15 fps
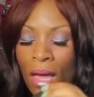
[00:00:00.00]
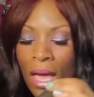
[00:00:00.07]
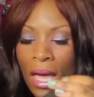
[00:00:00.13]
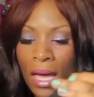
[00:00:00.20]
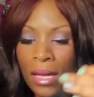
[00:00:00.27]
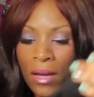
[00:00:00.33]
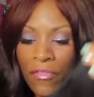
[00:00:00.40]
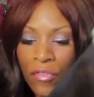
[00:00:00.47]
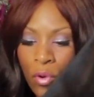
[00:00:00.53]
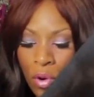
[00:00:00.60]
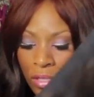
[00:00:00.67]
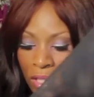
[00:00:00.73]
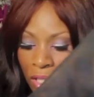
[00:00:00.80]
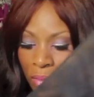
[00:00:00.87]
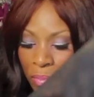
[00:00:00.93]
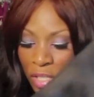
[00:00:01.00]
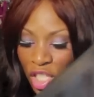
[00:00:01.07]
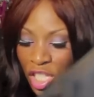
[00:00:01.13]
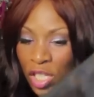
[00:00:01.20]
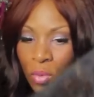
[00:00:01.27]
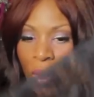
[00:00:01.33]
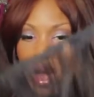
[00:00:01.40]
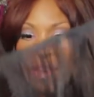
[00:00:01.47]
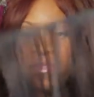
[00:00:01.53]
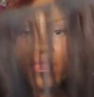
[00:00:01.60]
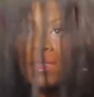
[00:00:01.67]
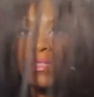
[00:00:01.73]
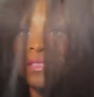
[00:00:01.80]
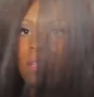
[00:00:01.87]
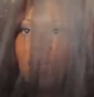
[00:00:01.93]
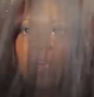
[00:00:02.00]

And of course it's machine weft,